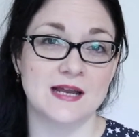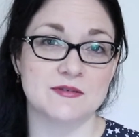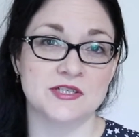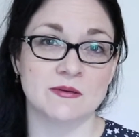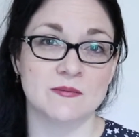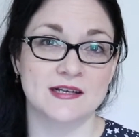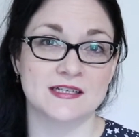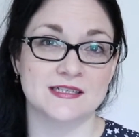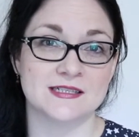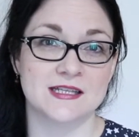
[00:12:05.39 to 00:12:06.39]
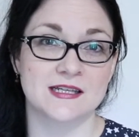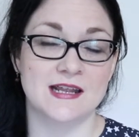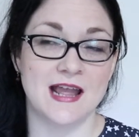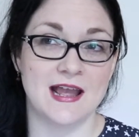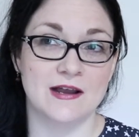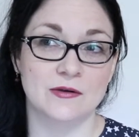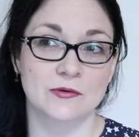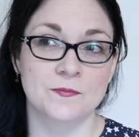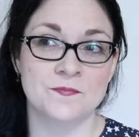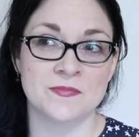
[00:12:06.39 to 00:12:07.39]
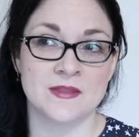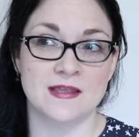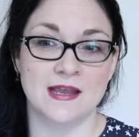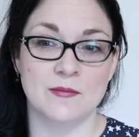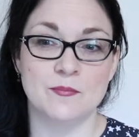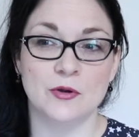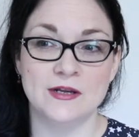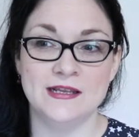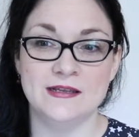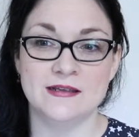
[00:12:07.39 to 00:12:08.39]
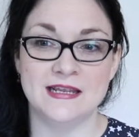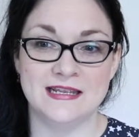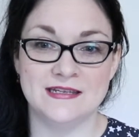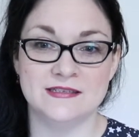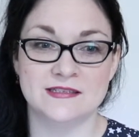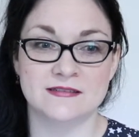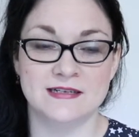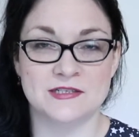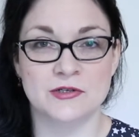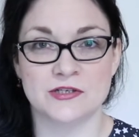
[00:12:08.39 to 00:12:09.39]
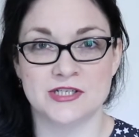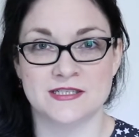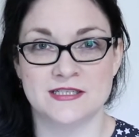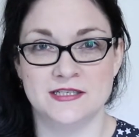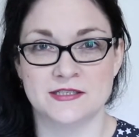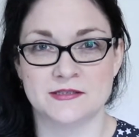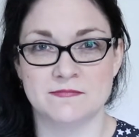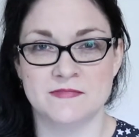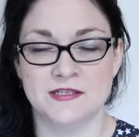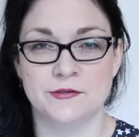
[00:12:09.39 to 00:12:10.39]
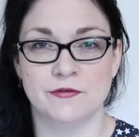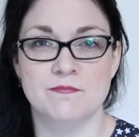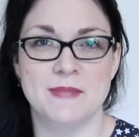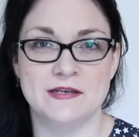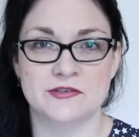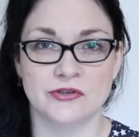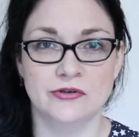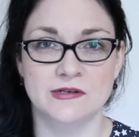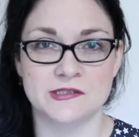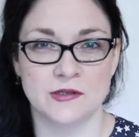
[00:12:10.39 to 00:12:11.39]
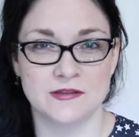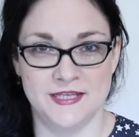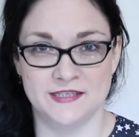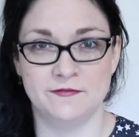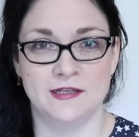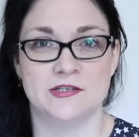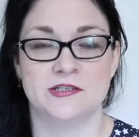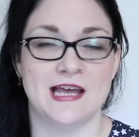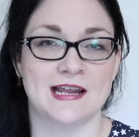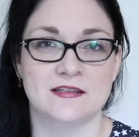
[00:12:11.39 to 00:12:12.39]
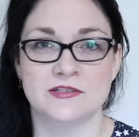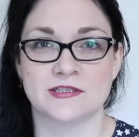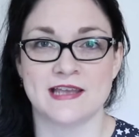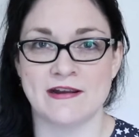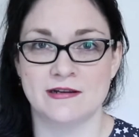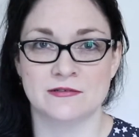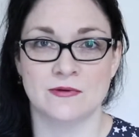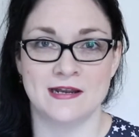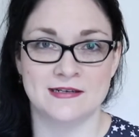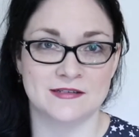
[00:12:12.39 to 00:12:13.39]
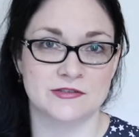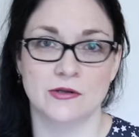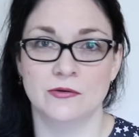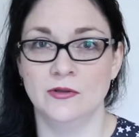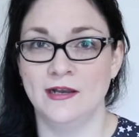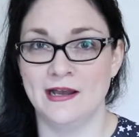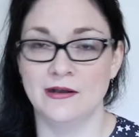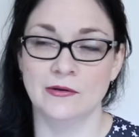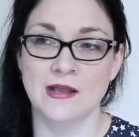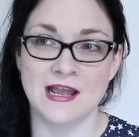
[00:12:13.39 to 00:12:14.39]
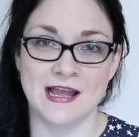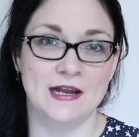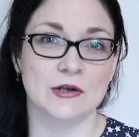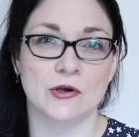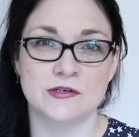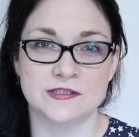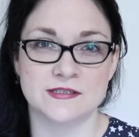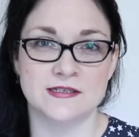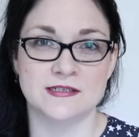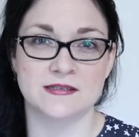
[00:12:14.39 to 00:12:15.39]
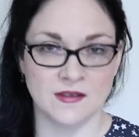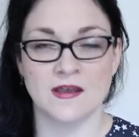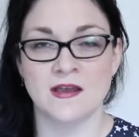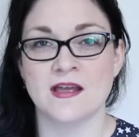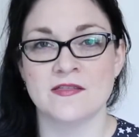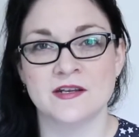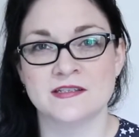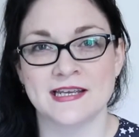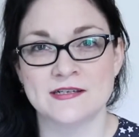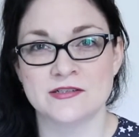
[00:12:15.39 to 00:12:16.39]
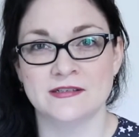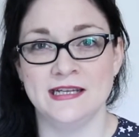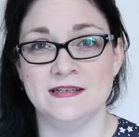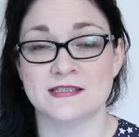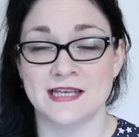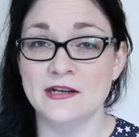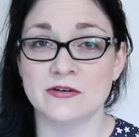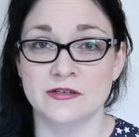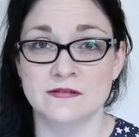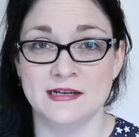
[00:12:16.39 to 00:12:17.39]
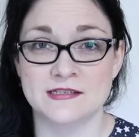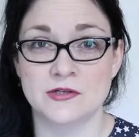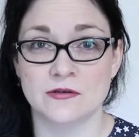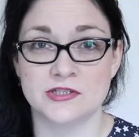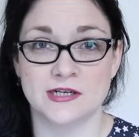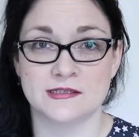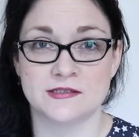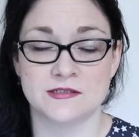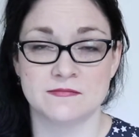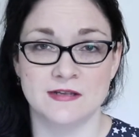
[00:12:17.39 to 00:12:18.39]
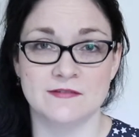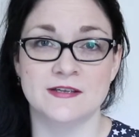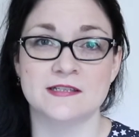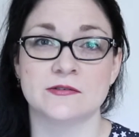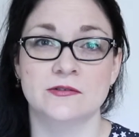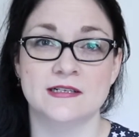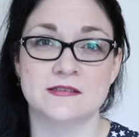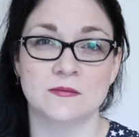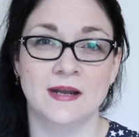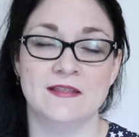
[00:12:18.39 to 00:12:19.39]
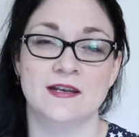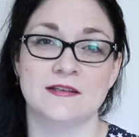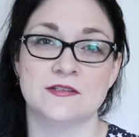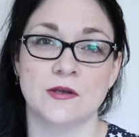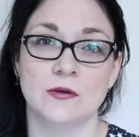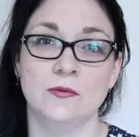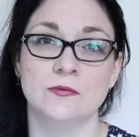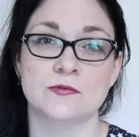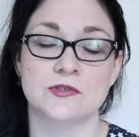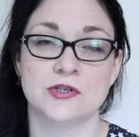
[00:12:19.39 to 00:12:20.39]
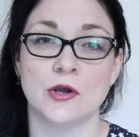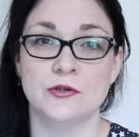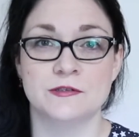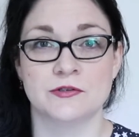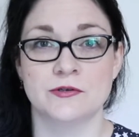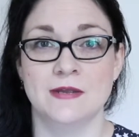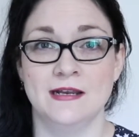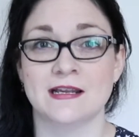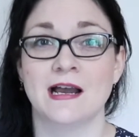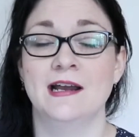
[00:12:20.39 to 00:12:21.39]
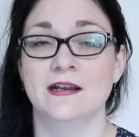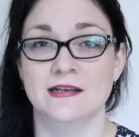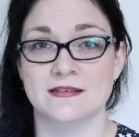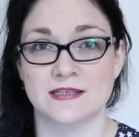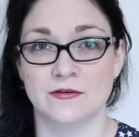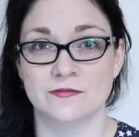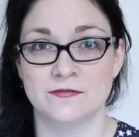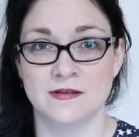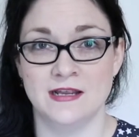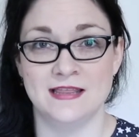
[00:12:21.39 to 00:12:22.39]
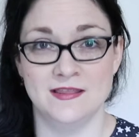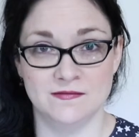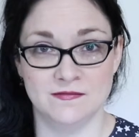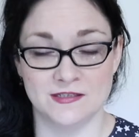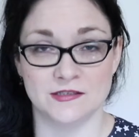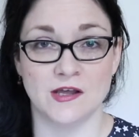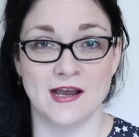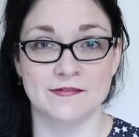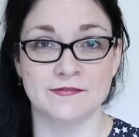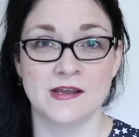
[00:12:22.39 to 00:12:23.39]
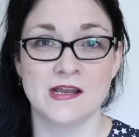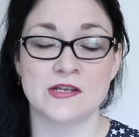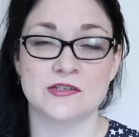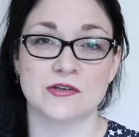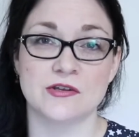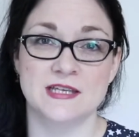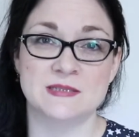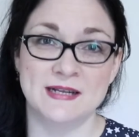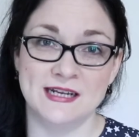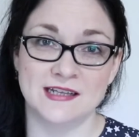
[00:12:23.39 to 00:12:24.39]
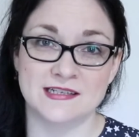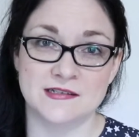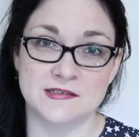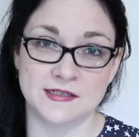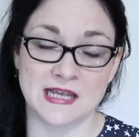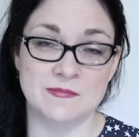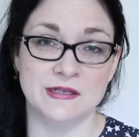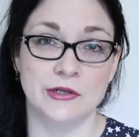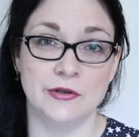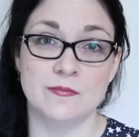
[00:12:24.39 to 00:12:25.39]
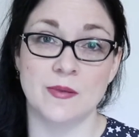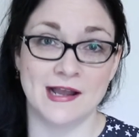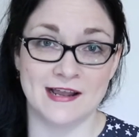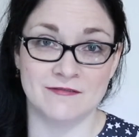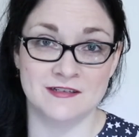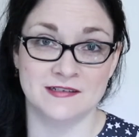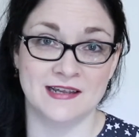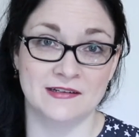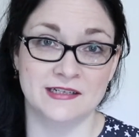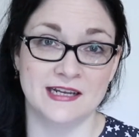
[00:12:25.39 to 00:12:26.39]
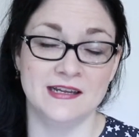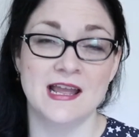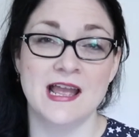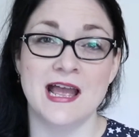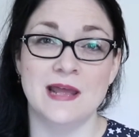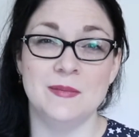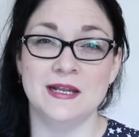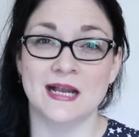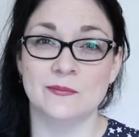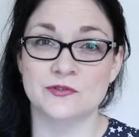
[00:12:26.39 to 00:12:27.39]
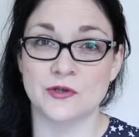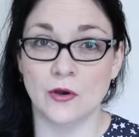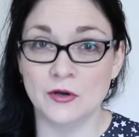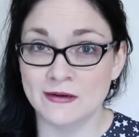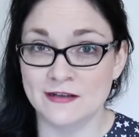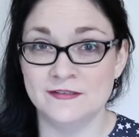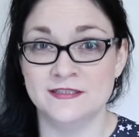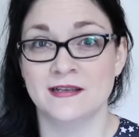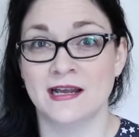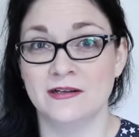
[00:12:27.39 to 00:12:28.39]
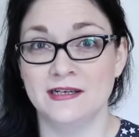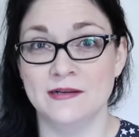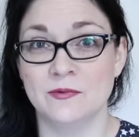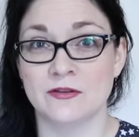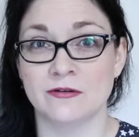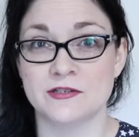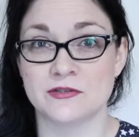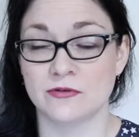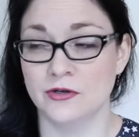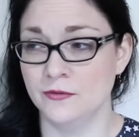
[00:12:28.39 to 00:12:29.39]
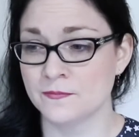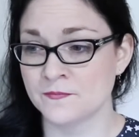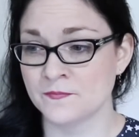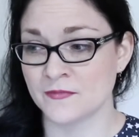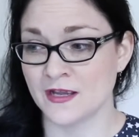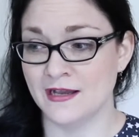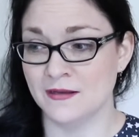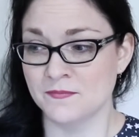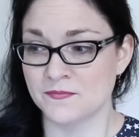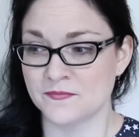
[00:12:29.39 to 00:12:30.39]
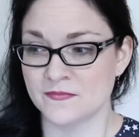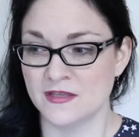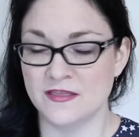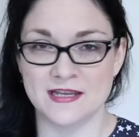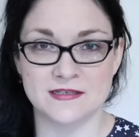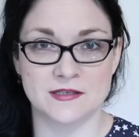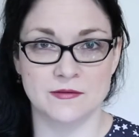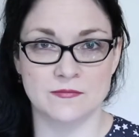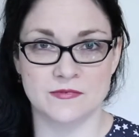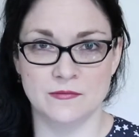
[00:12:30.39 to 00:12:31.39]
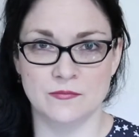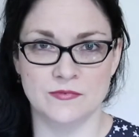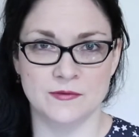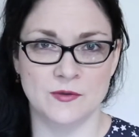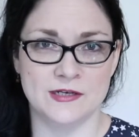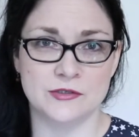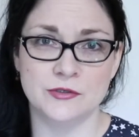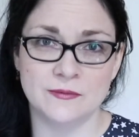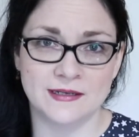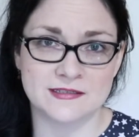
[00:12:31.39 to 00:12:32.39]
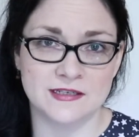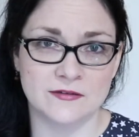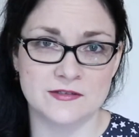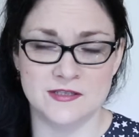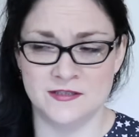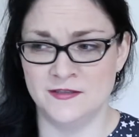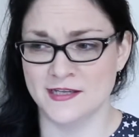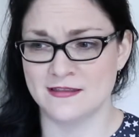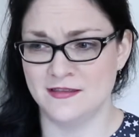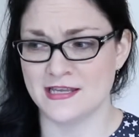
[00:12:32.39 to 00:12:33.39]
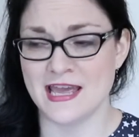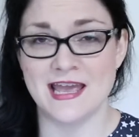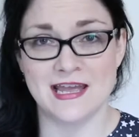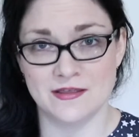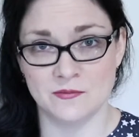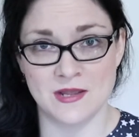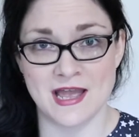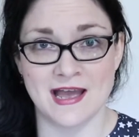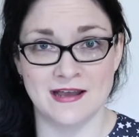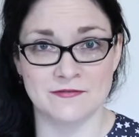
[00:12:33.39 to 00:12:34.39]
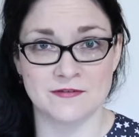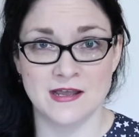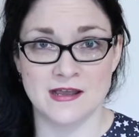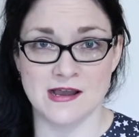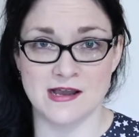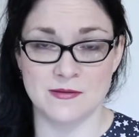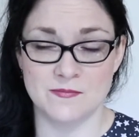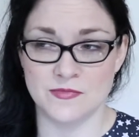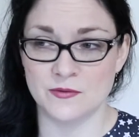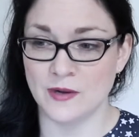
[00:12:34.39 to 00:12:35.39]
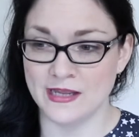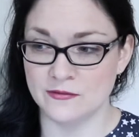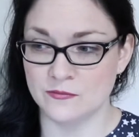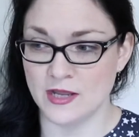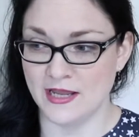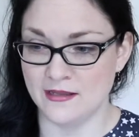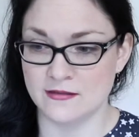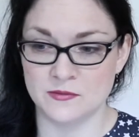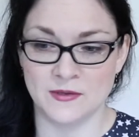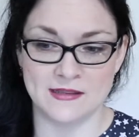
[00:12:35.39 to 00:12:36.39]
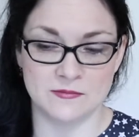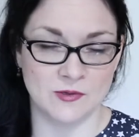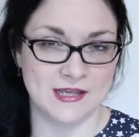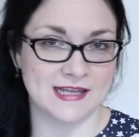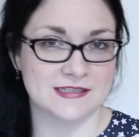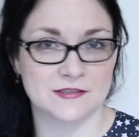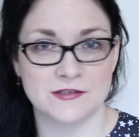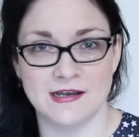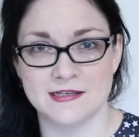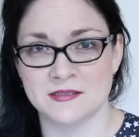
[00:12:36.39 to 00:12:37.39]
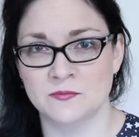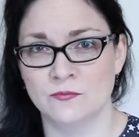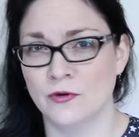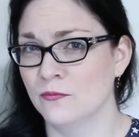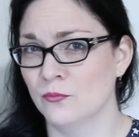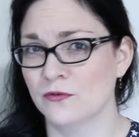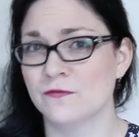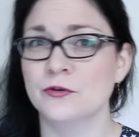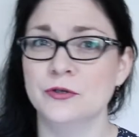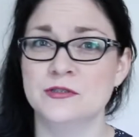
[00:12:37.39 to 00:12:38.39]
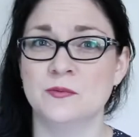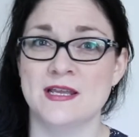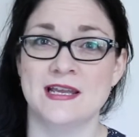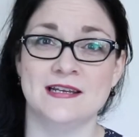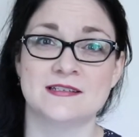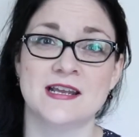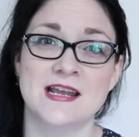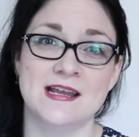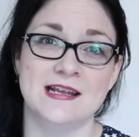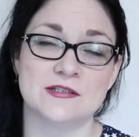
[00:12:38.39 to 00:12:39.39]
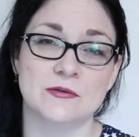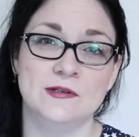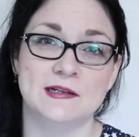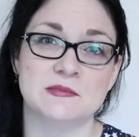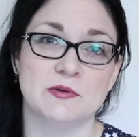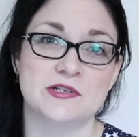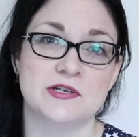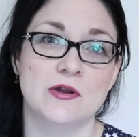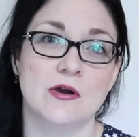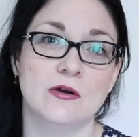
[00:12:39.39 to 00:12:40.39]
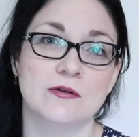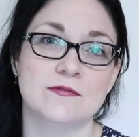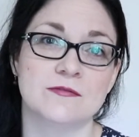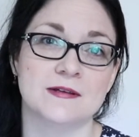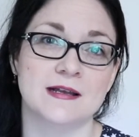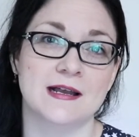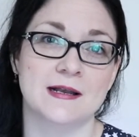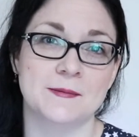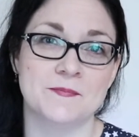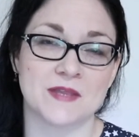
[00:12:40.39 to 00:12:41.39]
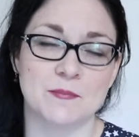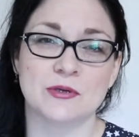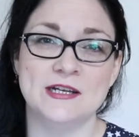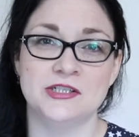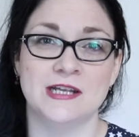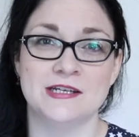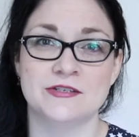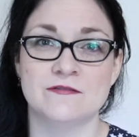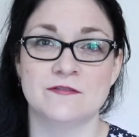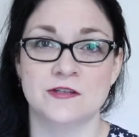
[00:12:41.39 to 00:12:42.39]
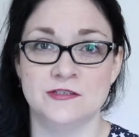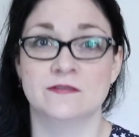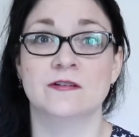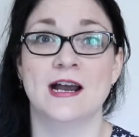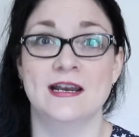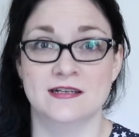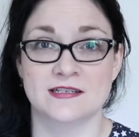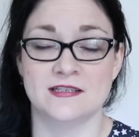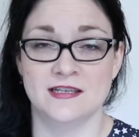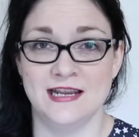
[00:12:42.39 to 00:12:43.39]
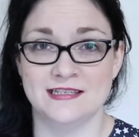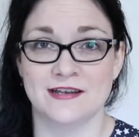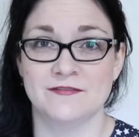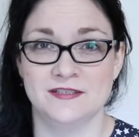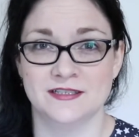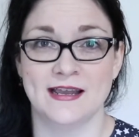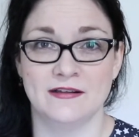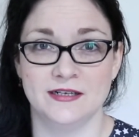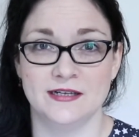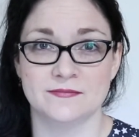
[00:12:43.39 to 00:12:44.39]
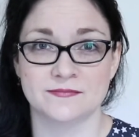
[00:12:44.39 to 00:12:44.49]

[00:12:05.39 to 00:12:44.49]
She reminded us that our body is not just this sort of meat suit. It's not this flesh sack that just carries around our soul and our consciousness. That it's actually sacred. It's not just a vessel. It's the way that our soul chose to incarnate itself in this life. So there's many lessons that can be learned by our physicality, and being able to honour our physicality, whether it's through the things that we do to ourselves, the care that we have, the way that we exercise, what foods we eat. It's all an expression of appreciation for the divineness that is our physicality.